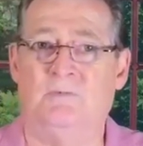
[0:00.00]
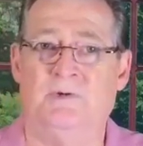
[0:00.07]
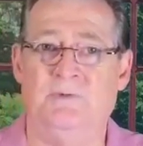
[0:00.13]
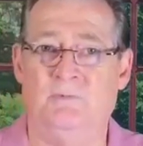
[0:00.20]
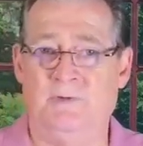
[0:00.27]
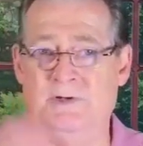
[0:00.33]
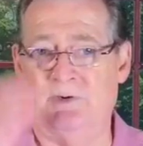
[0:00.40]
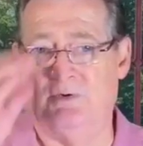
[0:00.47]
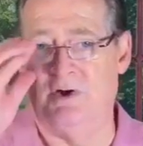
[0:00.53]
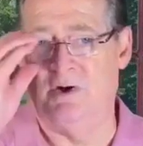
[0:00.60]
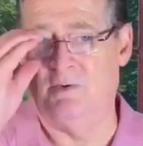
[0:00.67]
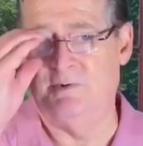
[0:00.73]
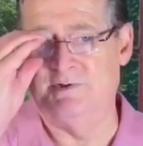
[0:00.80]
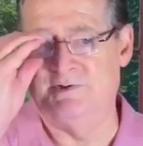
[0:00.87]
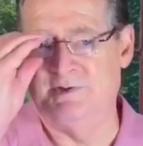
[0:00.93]
We, we don't
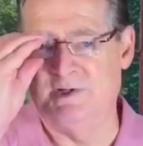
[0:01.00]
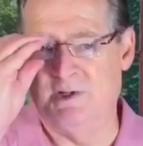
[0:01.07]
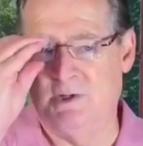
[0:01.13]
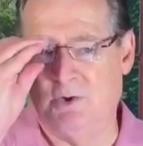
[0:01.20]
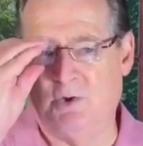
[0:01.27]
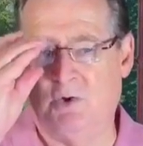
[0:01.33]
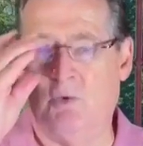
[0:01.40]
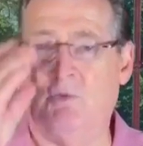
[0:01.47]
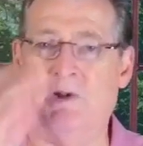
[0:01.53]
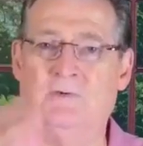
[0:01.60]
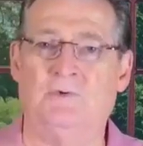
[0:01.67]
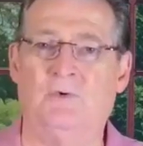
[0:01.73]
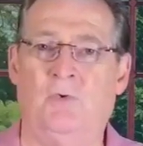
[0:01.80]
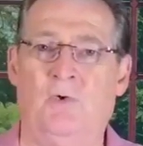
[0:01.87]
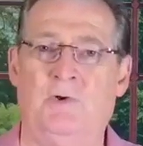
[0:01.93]
always go
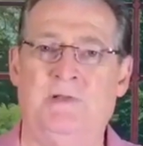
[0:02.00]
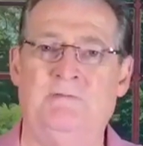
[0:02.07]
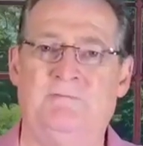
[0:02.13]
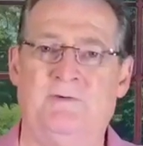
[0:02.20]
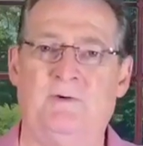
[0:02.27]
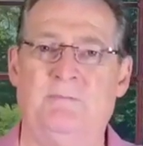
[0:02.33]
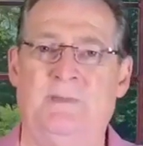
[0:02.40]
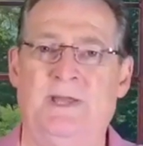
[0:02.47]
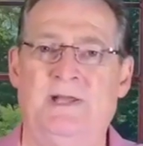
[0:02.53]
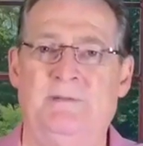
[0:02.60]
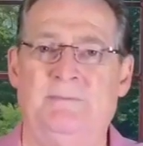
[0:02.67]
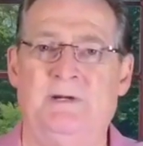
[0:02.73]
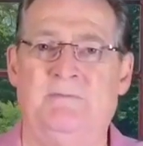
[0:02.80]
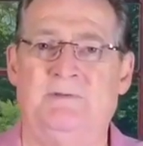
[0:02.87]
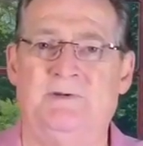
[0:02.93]
around quoting
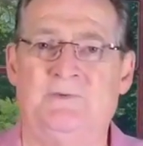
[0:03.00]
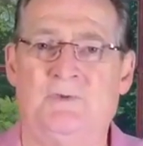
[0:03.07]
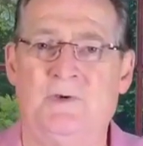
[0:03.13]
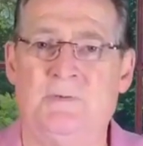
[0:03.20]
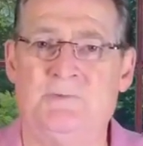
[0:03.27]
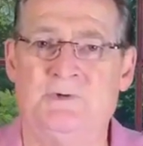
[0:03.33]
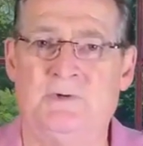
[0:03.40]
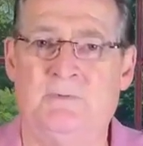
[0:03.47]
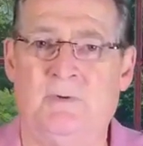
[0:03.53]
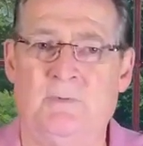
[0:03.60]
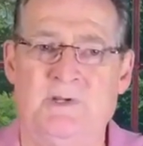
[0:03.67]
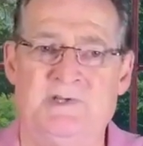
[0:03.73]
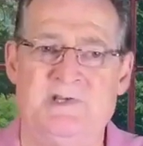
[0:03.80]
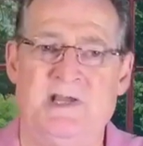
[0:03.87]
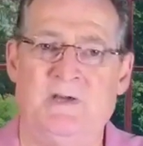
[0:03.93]
verbatim every scripture, but
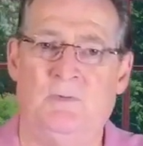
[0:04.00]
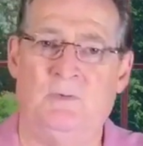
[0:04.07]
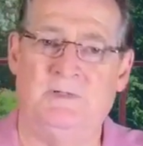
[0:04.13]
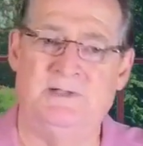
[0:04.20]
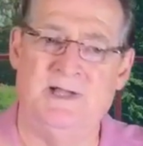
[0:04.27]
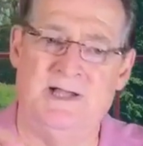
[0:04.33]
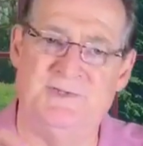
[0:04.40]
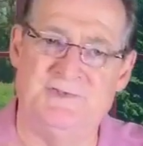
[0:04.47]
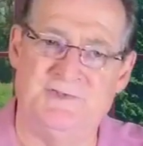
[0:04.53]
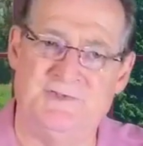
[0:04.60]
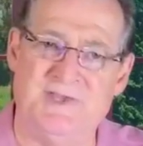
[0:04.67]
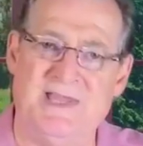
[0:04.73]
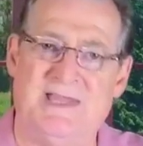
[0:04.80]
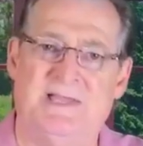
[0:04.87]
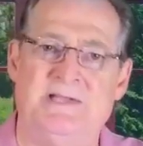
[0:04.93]
we take what God
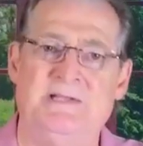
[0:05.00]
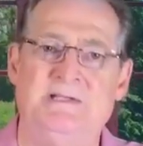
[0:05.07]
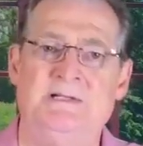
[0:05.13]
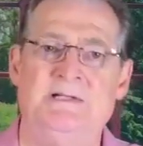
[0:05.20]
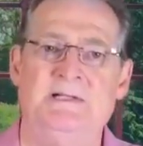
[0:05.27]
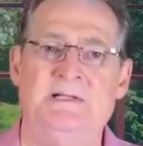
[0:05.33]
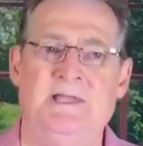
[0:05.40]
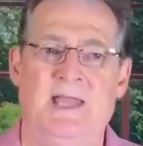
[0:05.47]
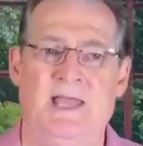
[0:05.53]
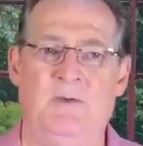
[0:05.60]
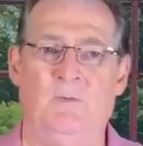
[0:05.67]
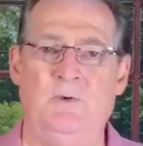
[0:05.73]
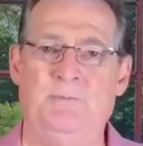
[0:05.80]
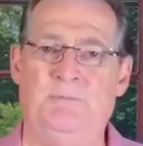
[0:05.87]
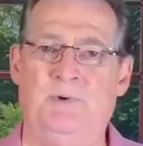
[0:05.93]
said
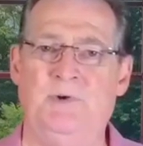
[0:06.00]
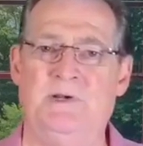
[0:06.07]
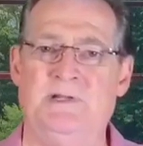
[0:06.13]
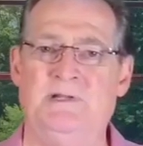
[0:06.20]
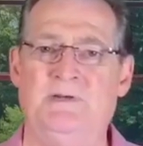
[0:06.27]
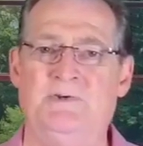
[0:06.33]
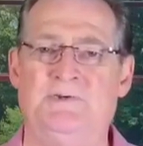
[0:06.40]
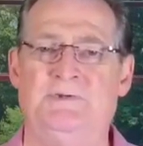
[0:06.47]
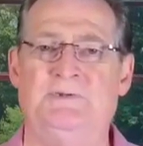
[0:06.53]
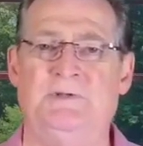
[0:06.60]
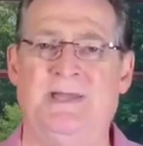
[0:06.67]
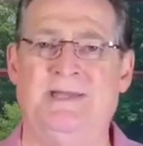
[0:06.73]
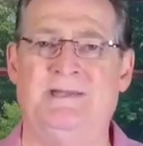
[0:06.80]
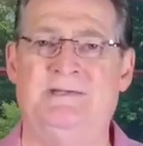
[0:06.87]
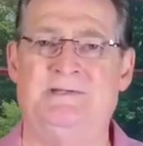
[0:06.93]
and we put it into
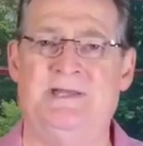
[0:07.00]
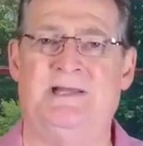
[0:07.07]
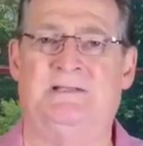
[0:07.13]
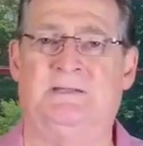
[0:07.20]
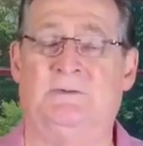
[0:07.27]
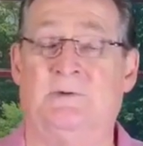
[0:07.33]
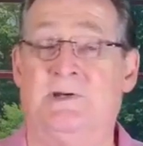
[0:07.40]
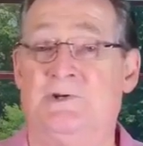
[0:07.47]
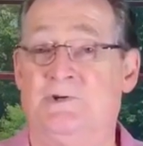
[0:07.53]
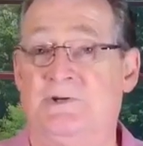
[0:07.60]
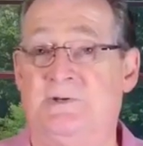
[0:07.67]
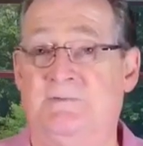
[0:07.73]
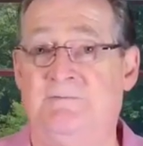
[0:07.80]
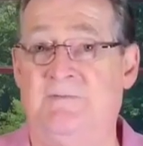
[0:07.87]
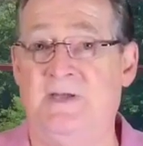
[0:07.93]
a
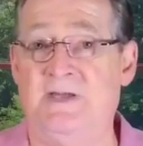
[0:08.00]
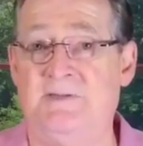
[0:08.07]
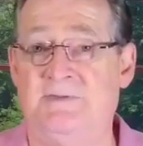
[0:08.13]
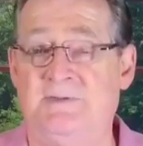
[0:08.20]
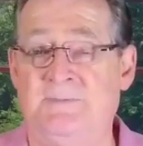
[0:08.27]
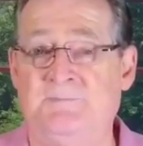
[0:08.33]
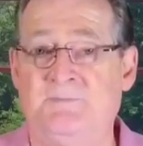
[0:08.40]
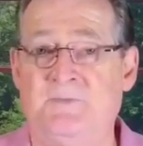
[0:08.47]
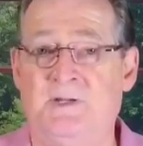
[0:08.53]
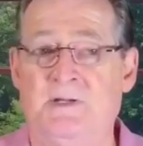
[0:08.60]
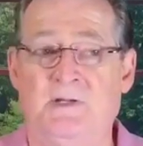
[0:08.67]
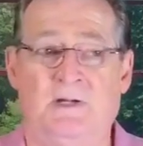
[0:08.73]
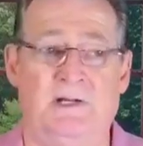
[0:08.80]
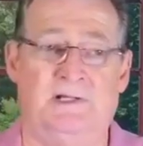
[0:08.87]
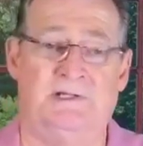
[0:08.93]
declaration of faith,
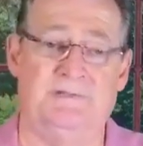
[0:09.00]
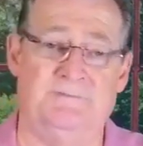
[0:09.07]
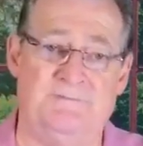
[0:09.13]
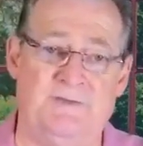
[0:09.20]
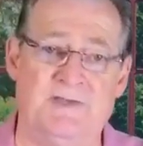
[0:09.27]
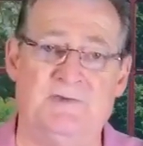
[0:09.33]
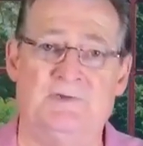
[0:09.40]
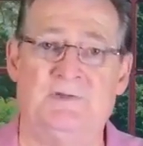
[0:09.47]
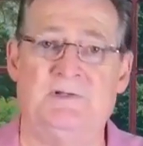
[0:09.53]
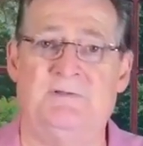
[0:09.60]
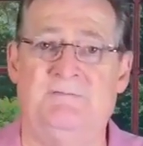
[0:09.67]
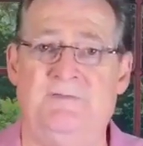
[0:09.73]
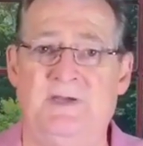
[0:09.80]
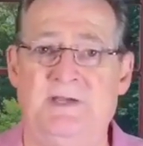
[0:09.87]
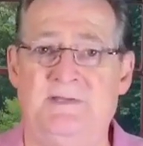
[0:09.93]
a confession
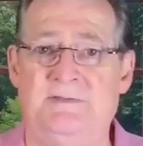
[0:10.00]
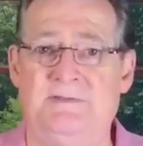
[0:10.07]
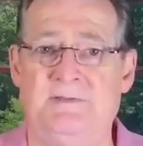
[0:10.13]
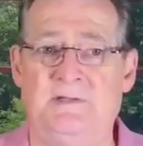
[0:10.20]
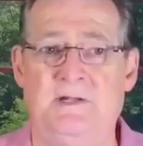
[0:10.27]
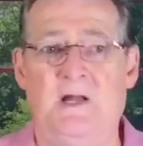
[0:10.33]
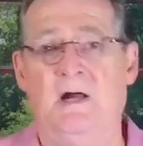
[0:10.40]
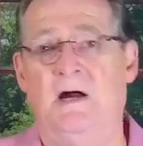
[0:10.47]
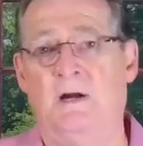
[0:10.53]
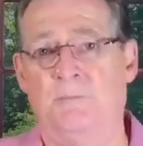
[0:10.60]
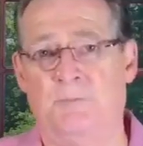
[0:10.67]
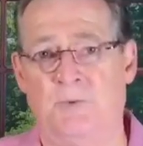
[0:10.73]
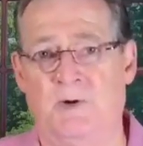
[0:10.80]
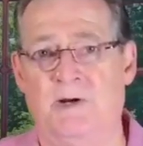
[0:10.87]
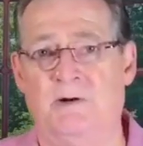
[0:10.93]
of faith, a
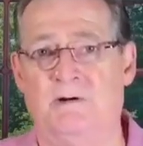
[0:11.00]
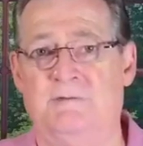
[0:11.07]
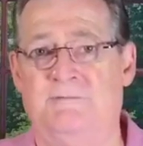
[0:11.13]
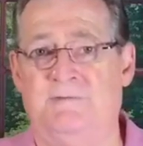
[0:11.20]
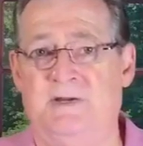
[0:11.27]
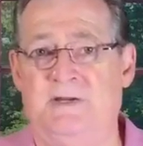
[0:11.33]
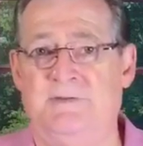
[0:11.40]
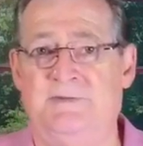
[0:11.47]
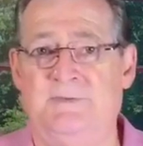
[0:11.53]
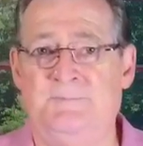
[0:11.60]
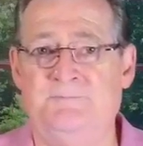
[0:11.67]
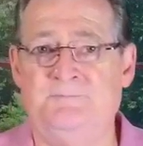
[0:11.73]
prayer of faith